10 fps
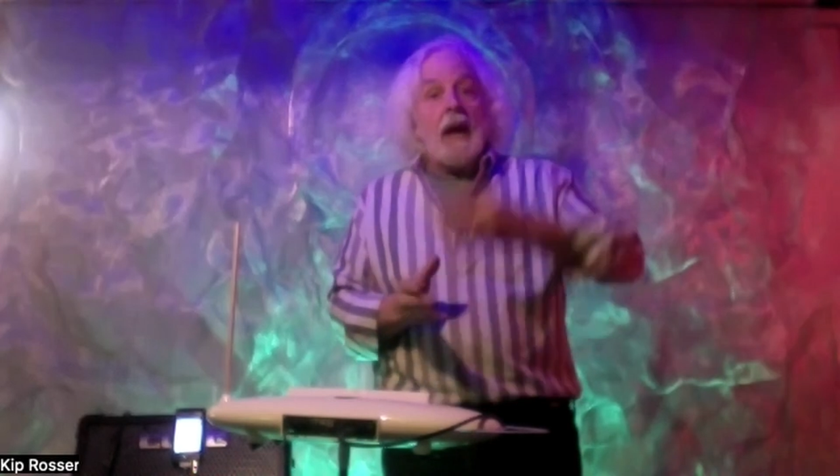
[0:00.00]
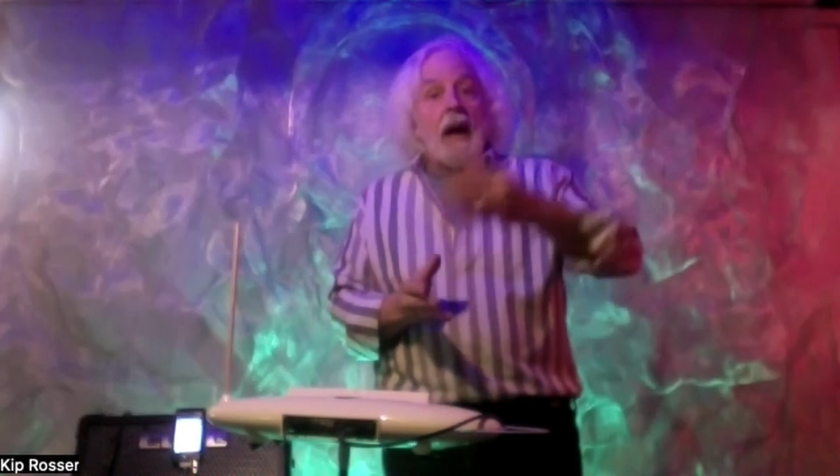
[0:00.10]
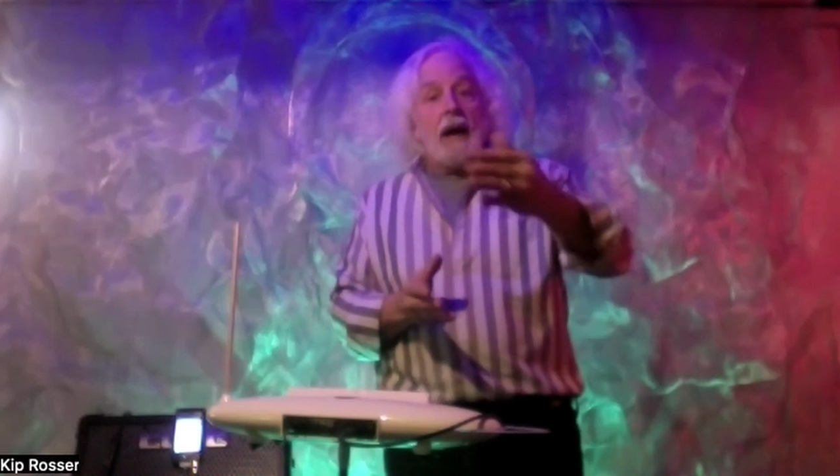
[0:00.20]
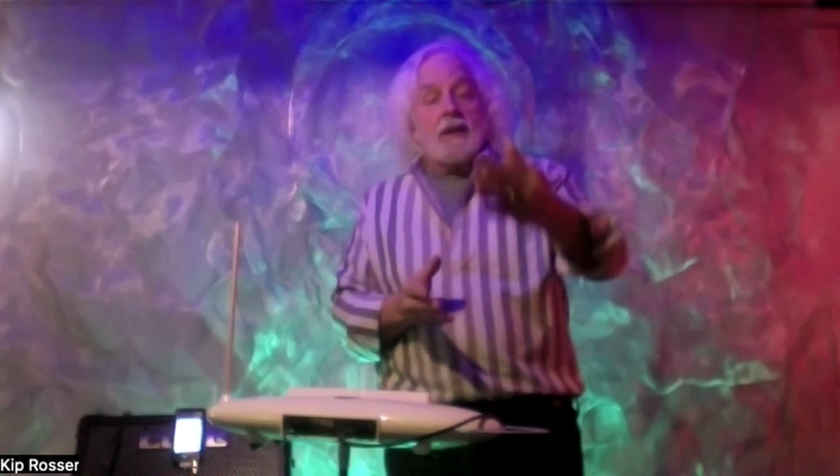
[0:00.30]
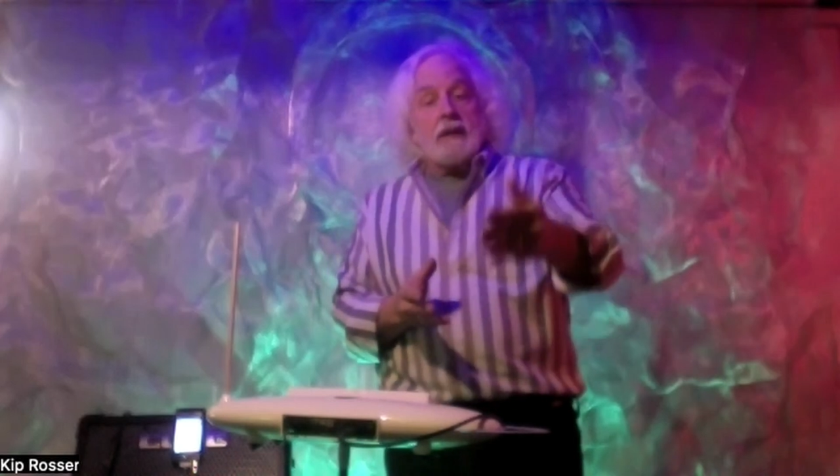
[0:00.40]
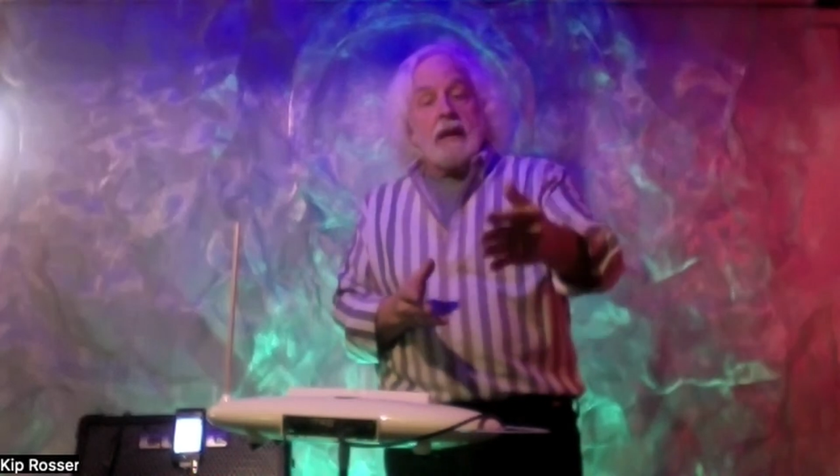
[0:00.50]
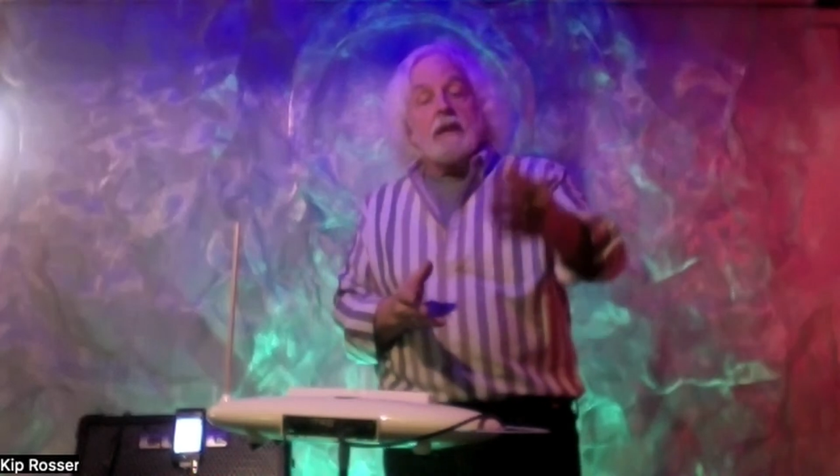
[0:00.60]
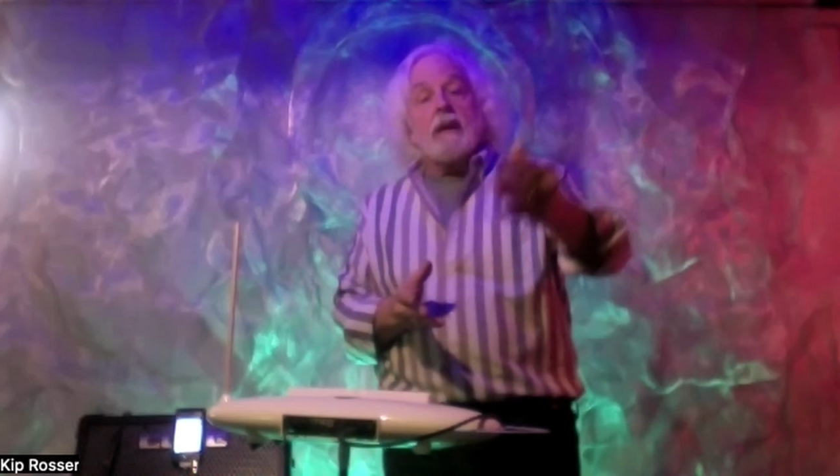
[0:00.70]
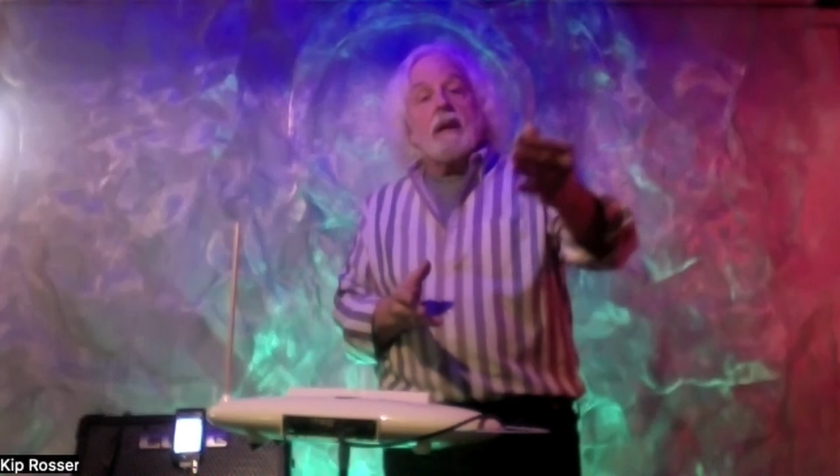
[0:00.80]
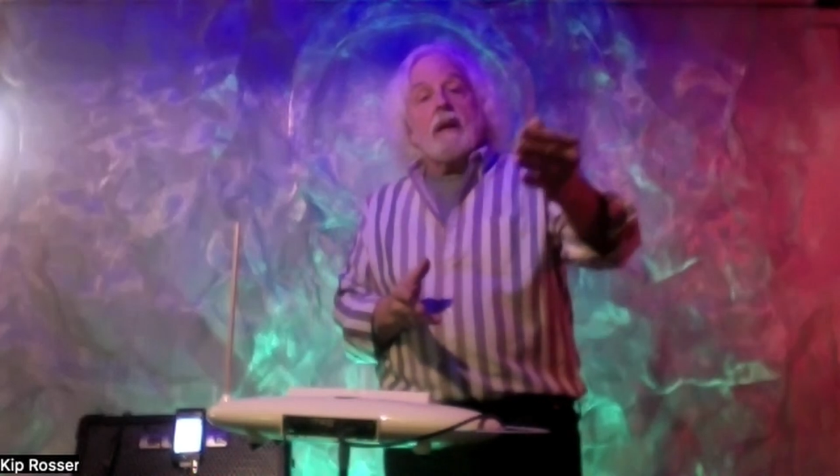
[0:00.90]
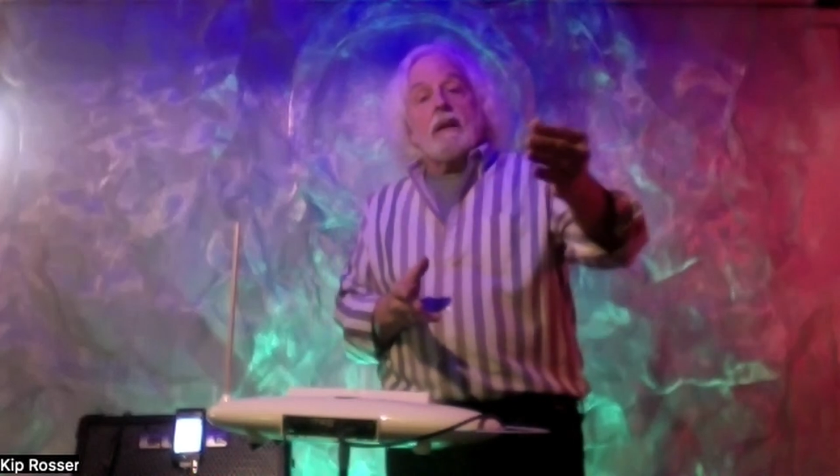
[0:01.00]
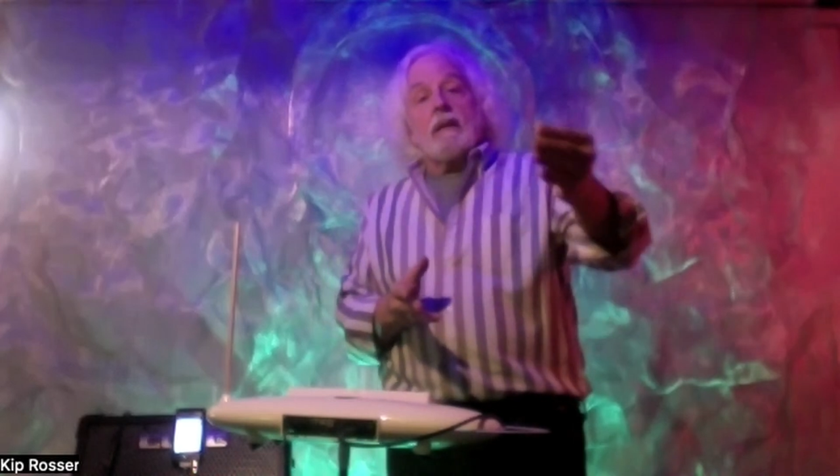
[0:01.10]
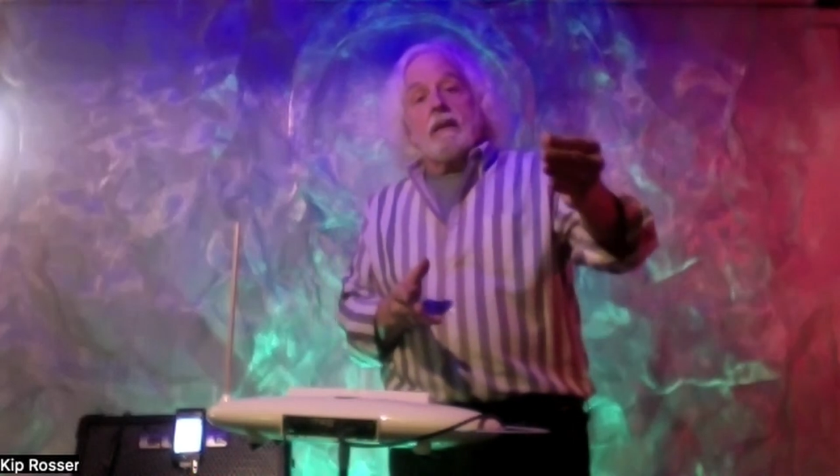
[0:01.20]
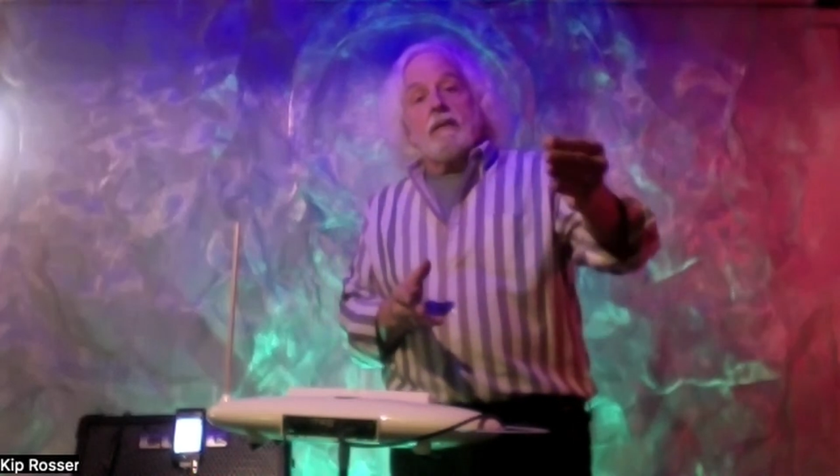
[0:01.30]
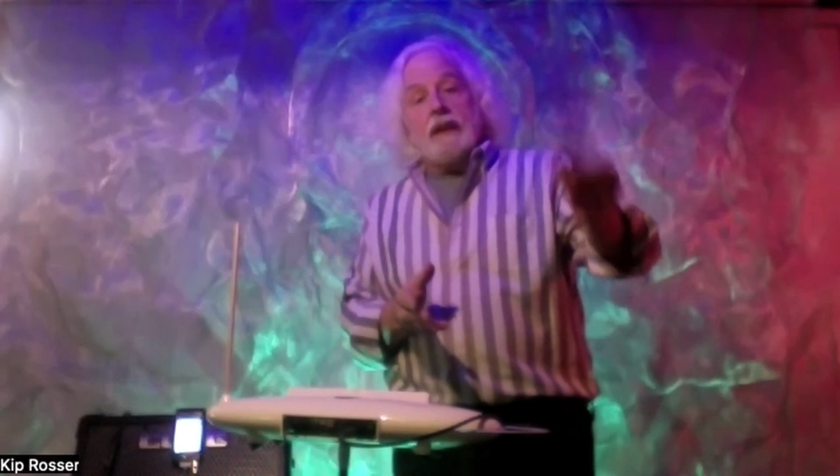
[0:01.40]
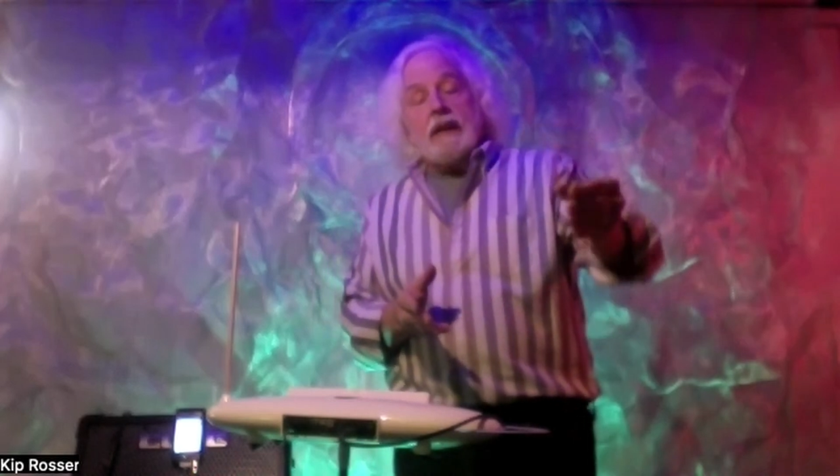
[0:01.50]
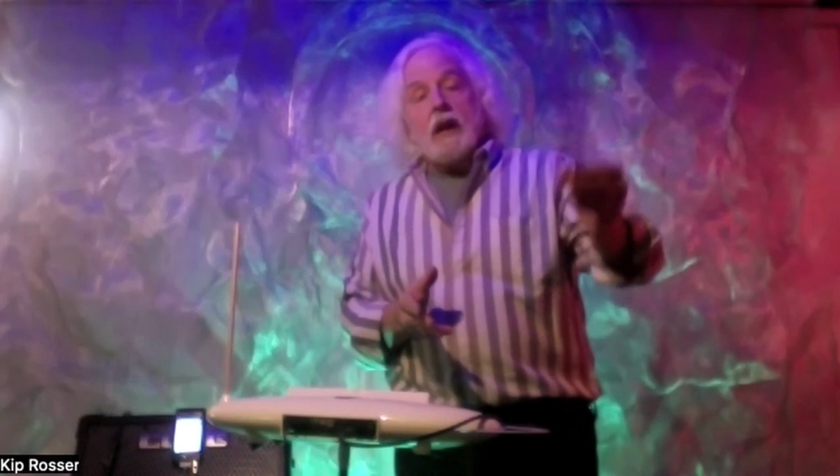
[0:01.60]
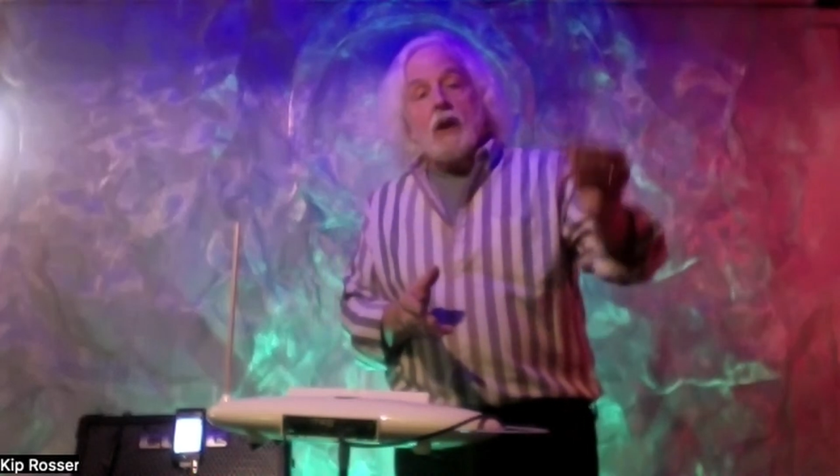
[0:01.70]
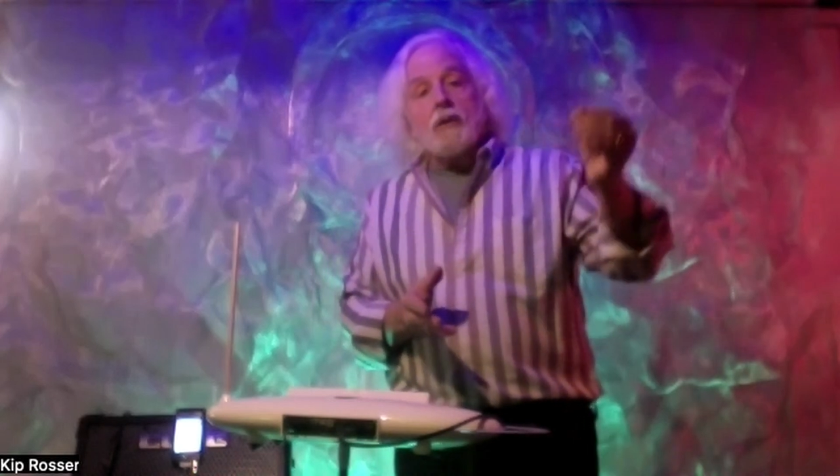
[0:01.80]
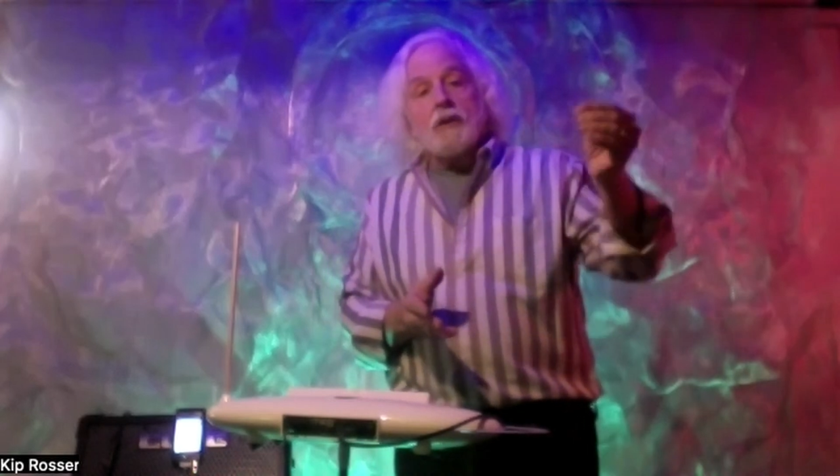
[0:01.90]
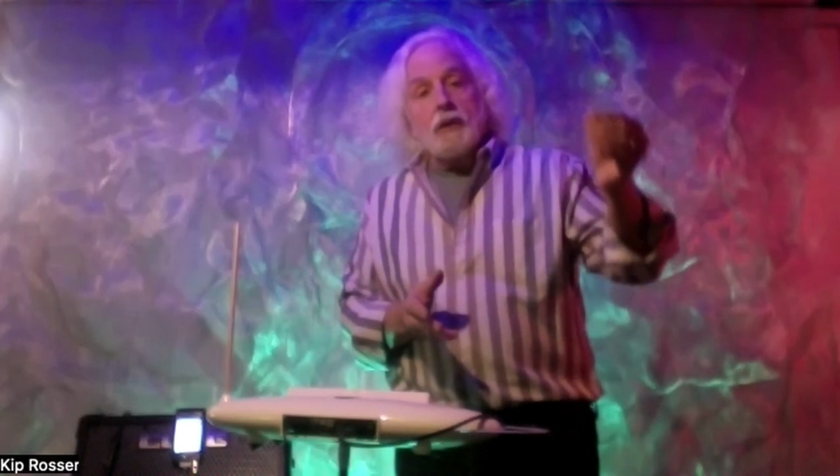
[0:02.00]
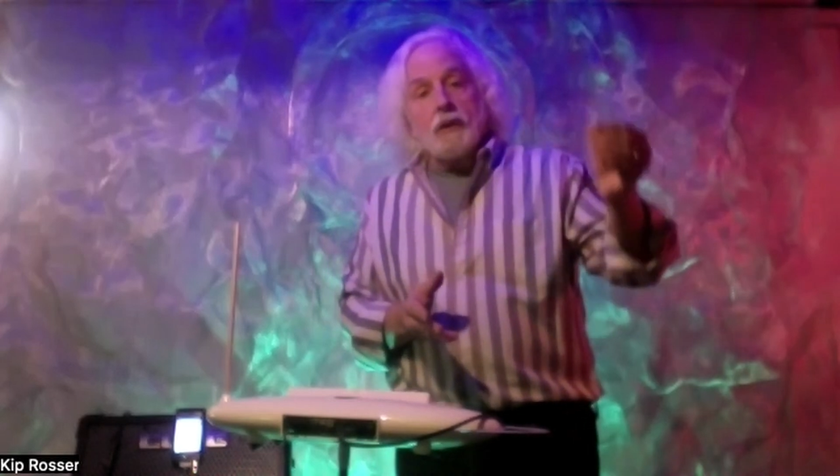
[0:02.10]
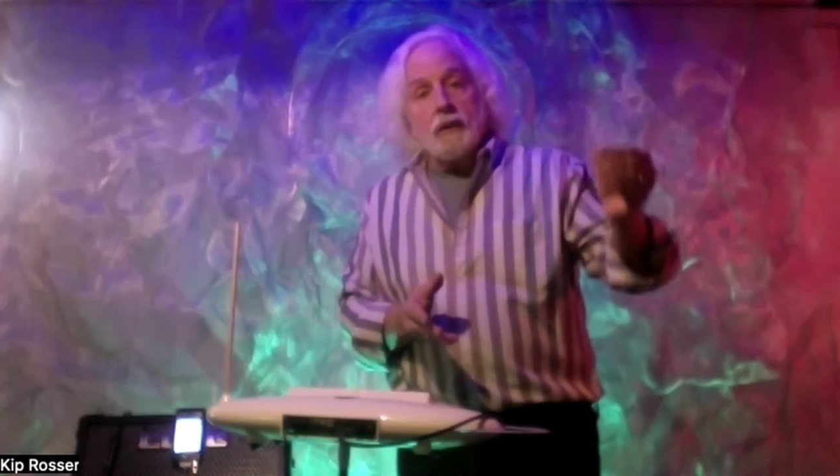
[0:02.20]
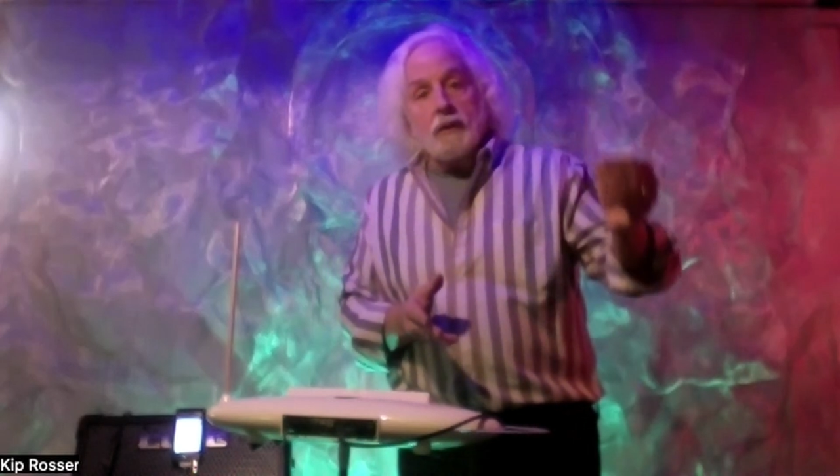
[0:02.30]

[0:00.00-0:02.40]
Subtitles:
I sent the video to